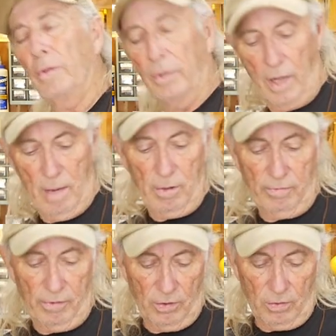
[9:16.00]
their name in
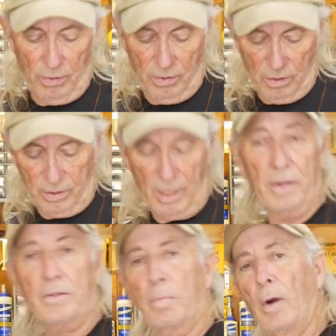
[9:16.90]
for this one, so I was kind
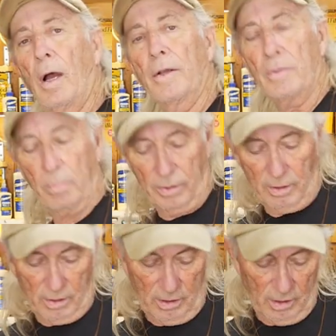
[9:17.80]
of surprised,
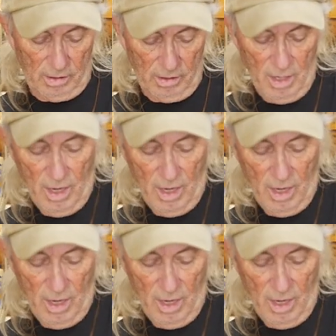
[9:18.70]
but uh,